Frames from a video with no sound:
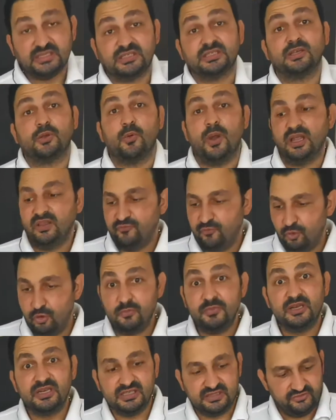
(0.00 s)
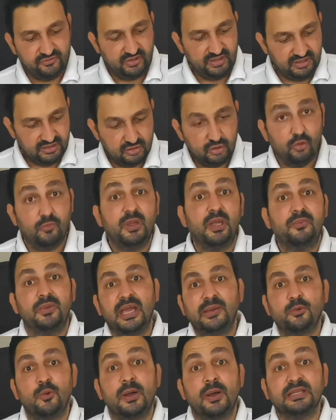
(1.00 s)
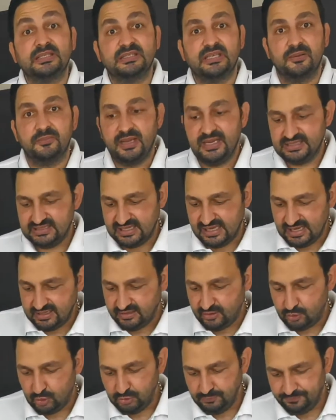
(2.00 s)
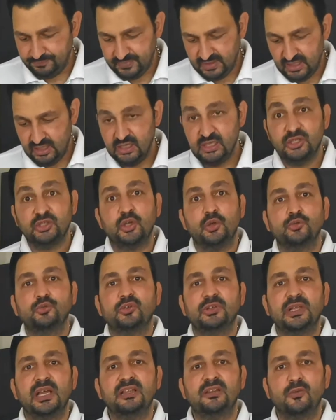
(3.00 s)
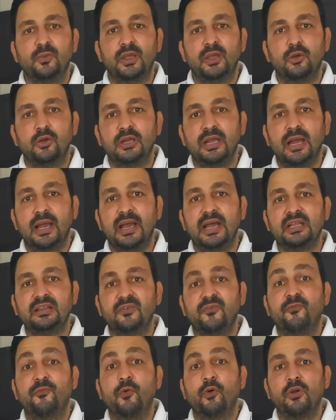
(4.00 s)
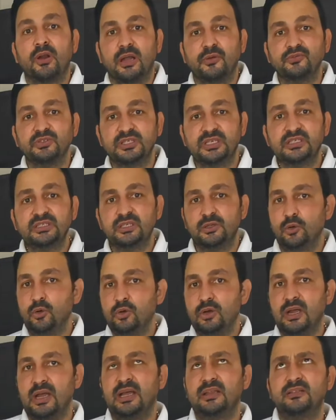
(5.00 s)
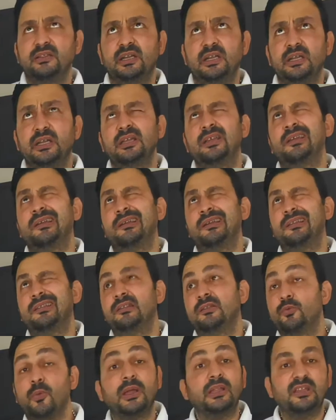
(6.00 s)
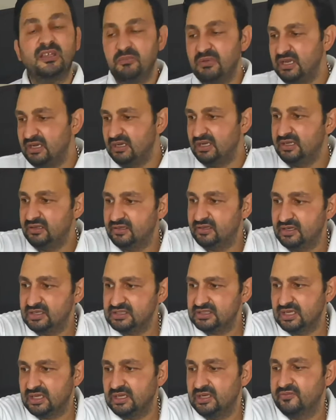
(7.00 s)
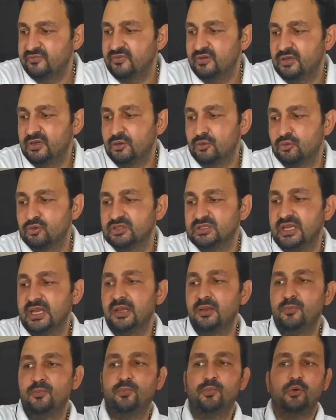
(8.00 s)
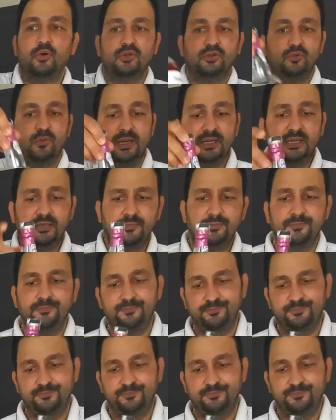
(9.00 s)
Quite voluminous drink, so maybe I will add some ice later on. So to that we're gonna add 4 ounces or 120 milliliters of Rosé port wine.